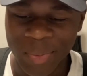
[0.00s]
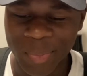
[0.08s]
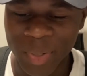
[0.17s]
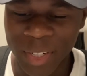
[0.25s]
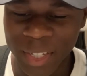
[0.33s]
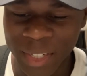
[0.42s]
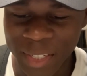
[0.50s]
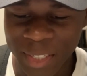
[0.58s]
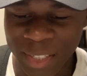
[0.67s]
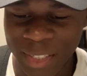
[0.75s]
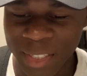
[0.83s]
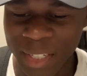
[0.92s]
But
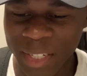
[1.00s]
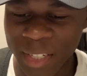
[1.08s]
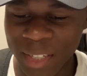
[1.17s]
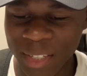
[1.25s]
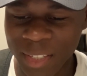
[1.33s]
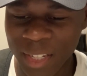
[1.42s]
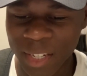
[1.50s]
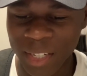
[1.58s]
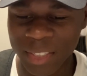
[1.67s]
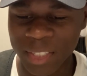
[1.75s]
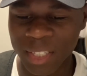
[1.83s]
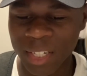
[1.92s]
like I
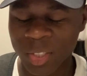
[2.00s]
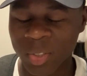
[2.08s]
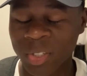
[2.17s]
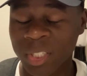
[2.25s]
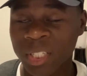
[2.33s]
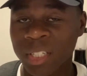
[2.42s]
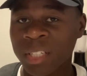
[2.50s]
said, that's really it.